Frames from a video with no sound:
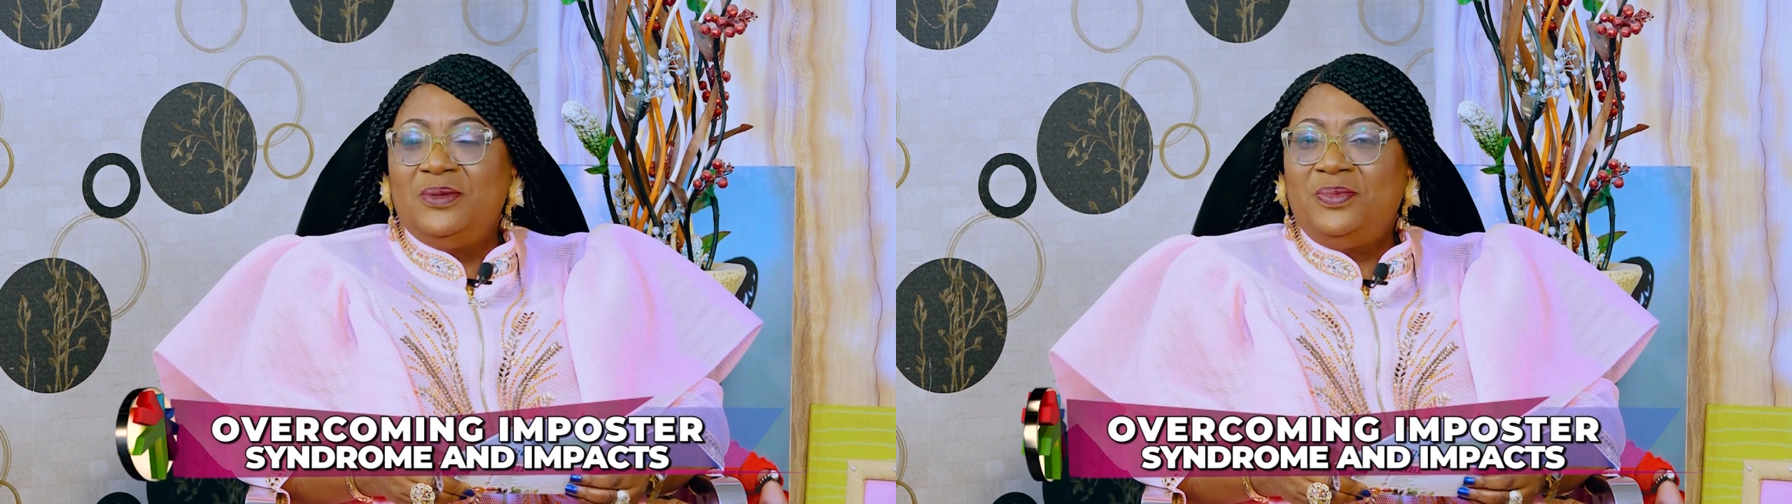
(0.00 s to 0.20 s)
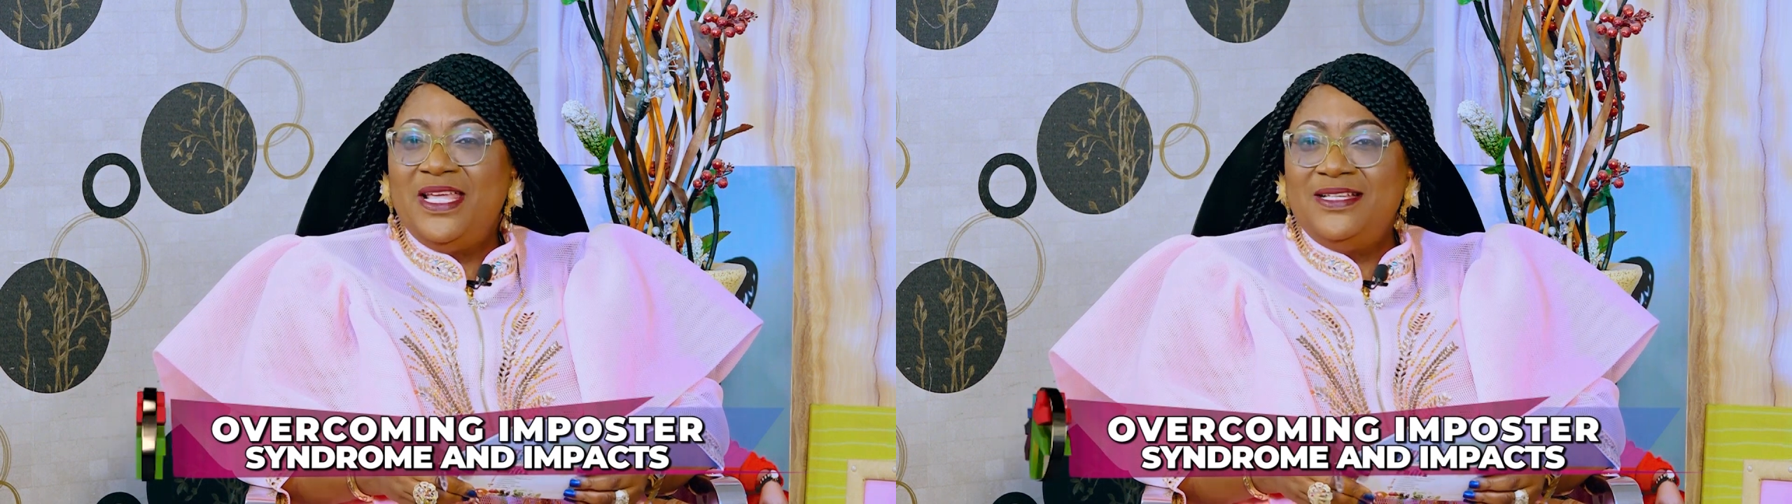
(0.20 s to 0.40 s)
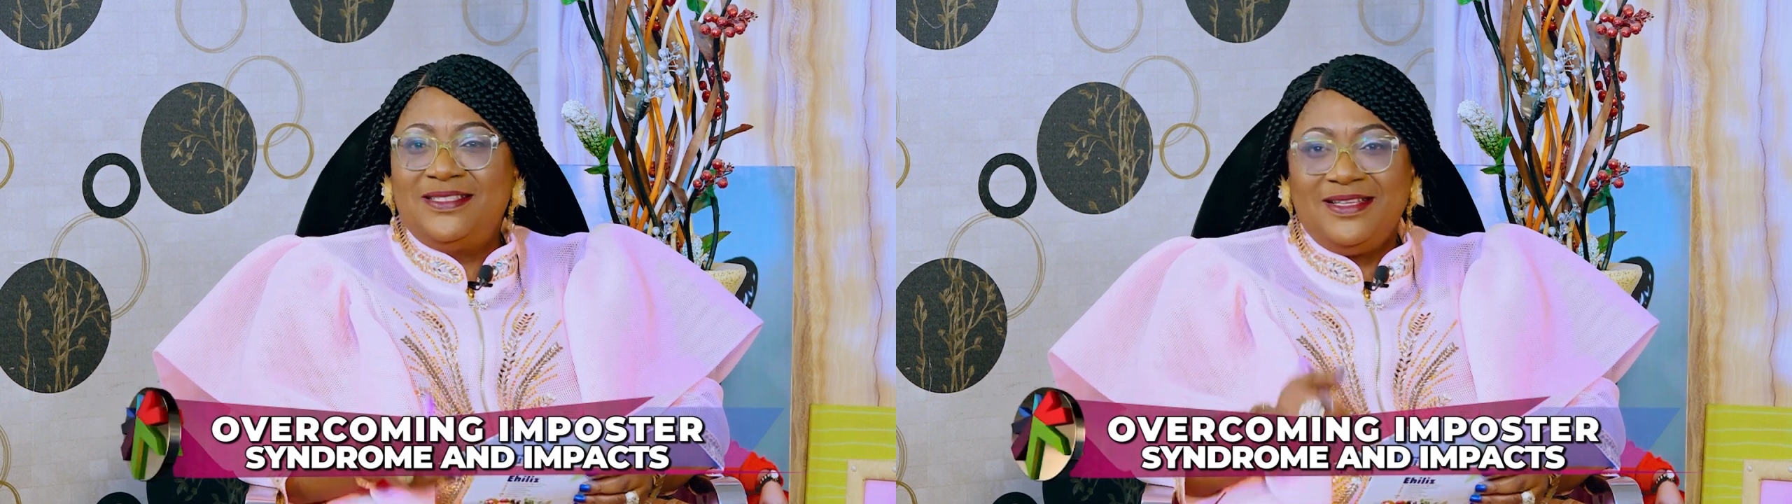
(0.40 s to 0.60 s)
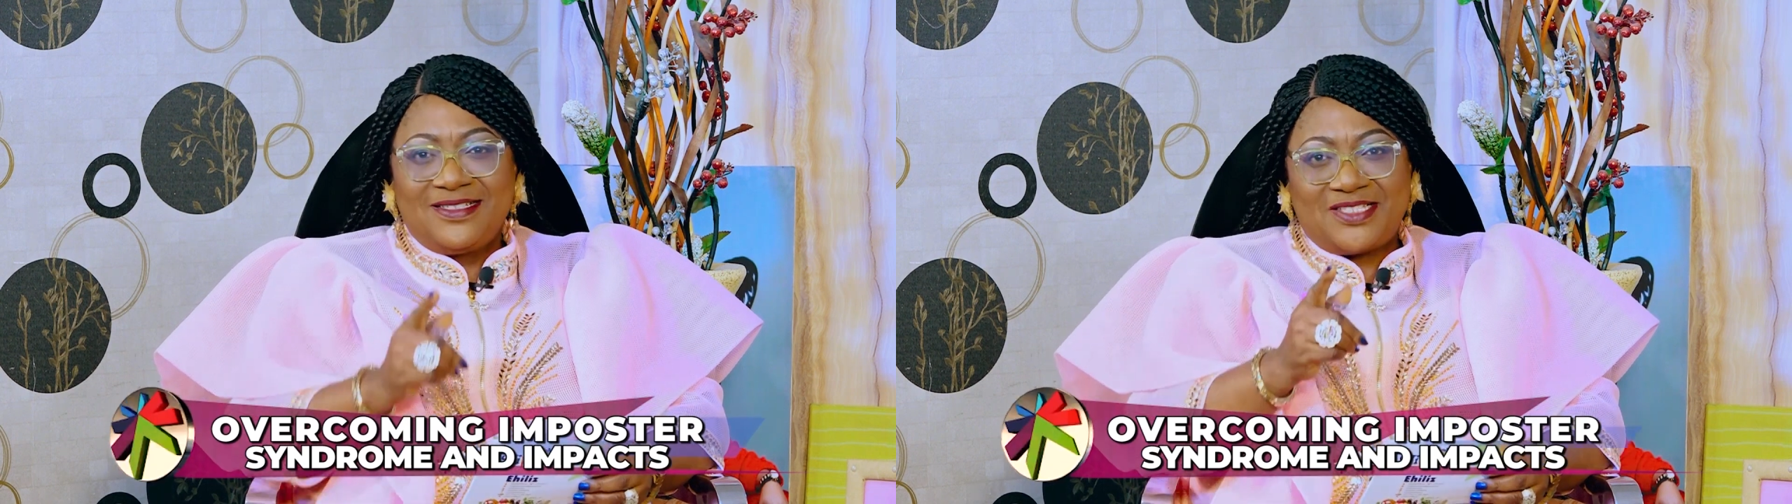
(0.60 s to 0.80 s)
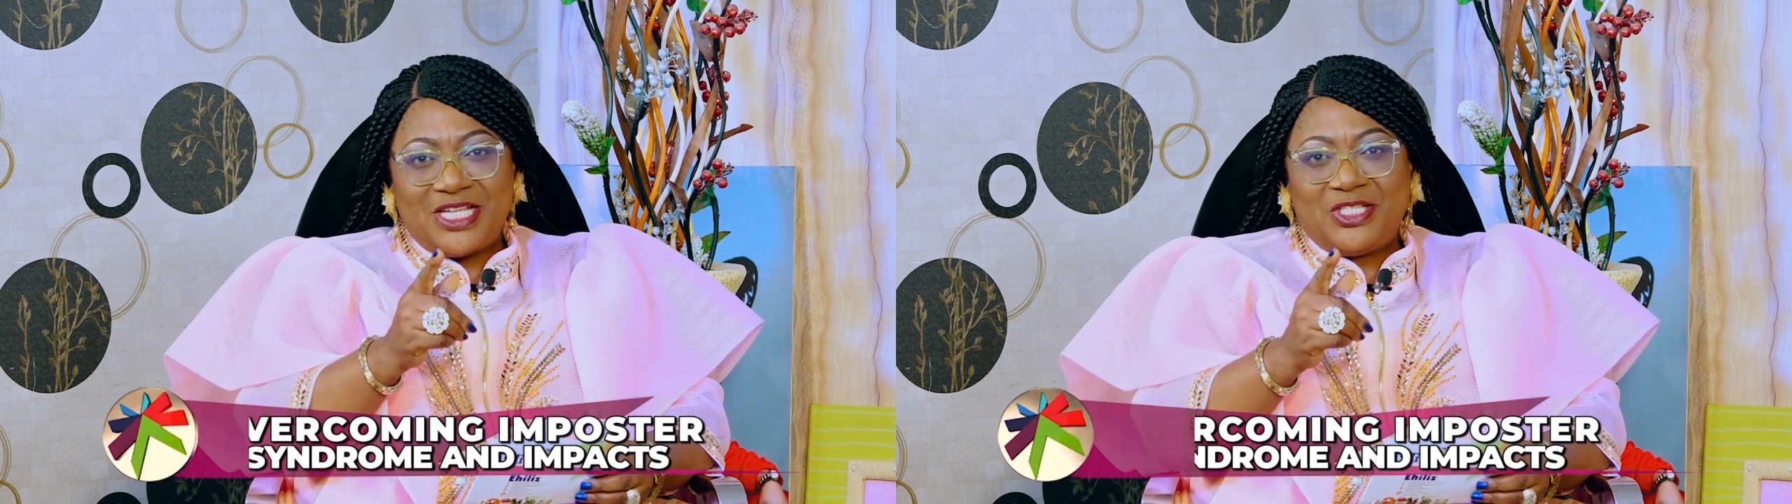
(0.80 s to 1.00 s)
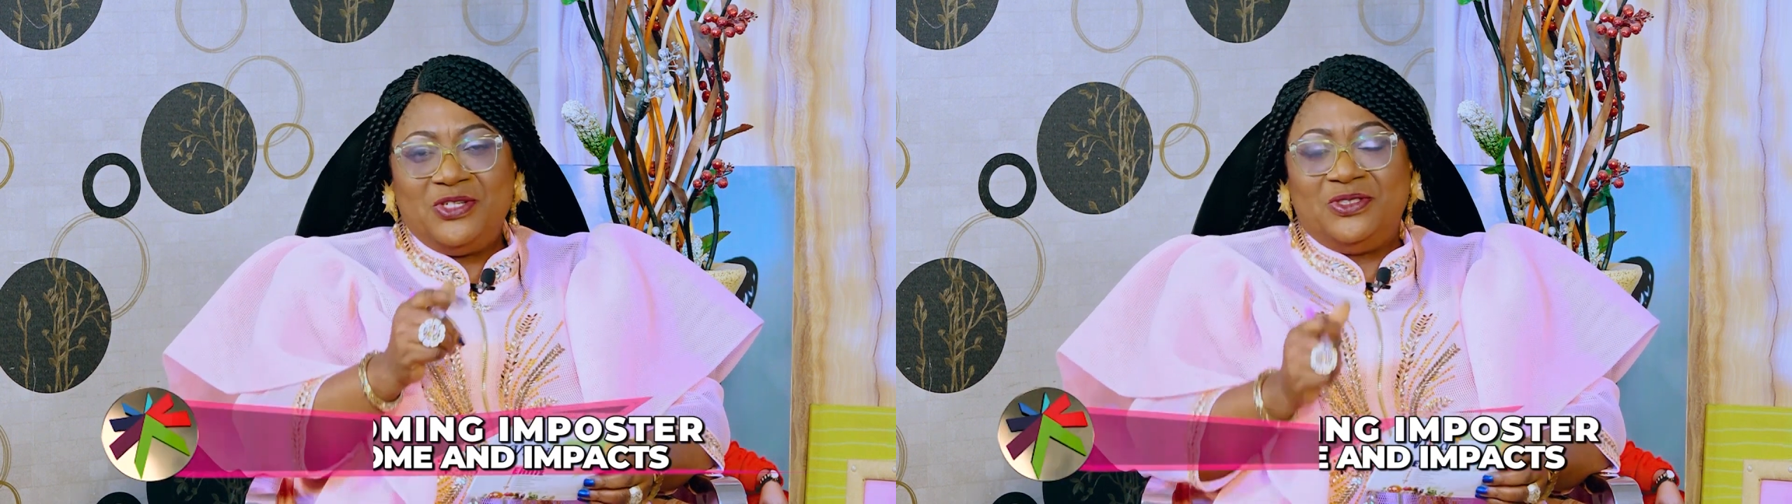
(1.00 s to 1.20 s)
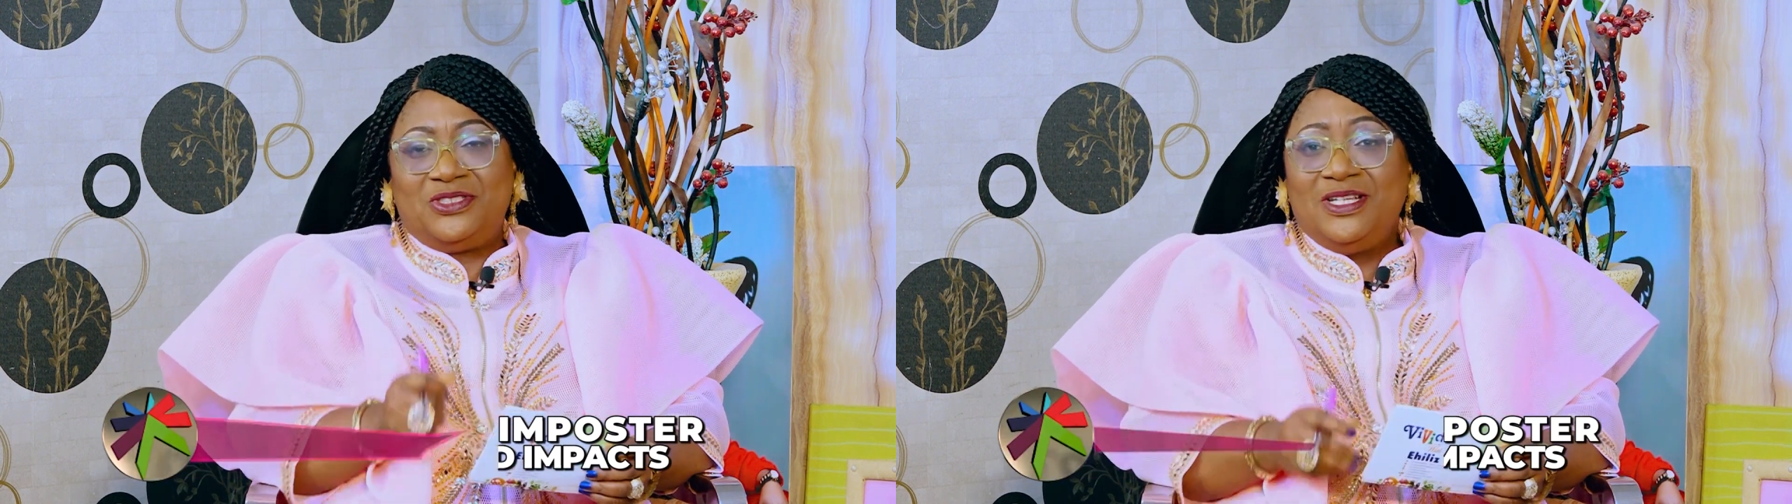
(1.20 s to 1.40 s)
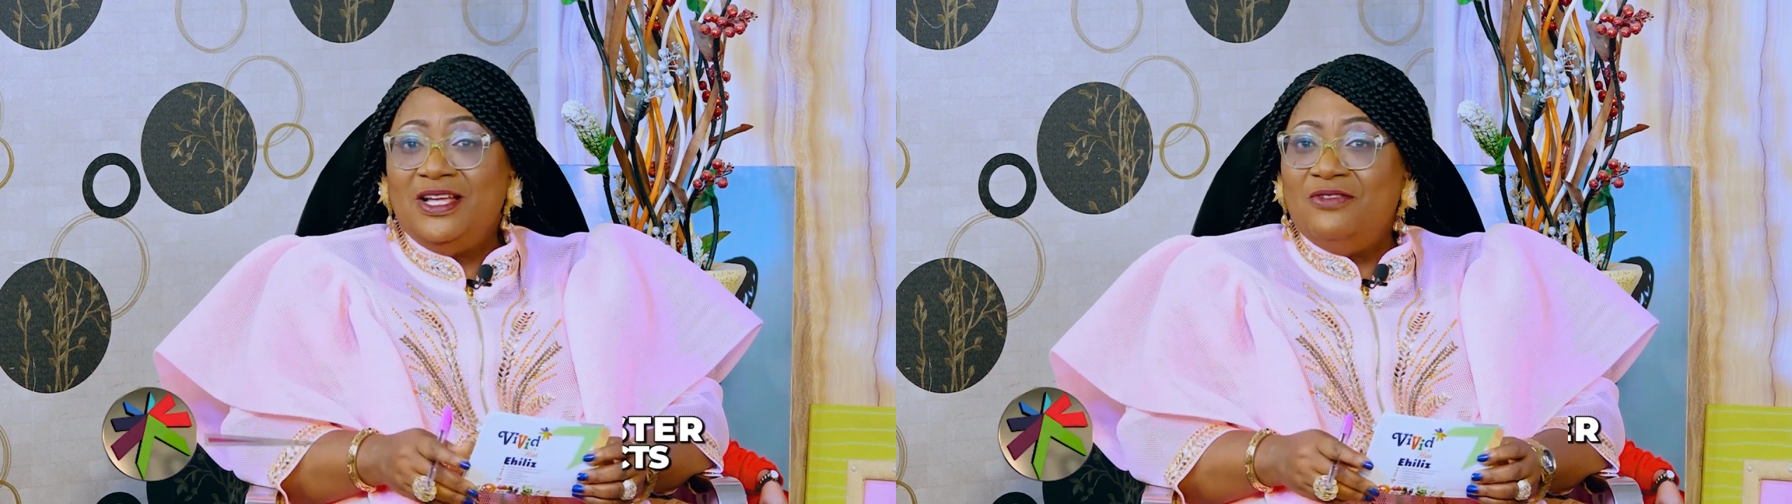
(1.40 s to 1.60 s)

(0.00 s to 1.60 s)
Please stay tuned.